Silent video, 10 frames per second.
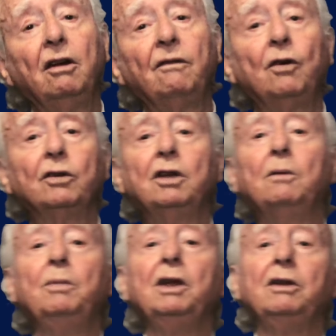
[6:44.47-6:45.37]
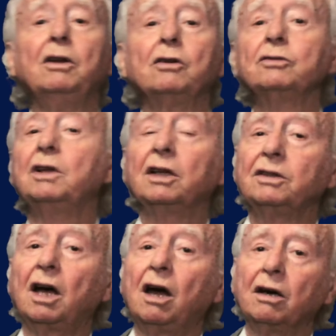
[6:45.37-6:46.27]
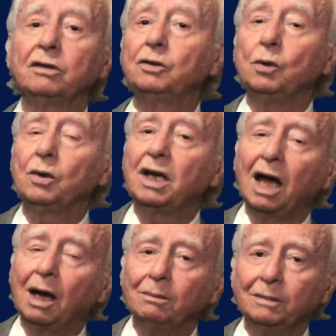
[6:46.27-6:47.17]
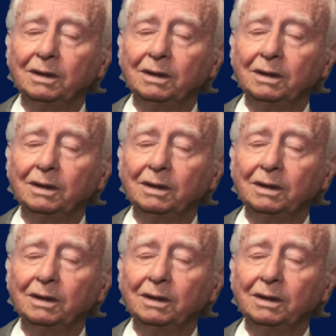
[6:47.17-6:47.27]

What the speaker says: for the videos that are to come.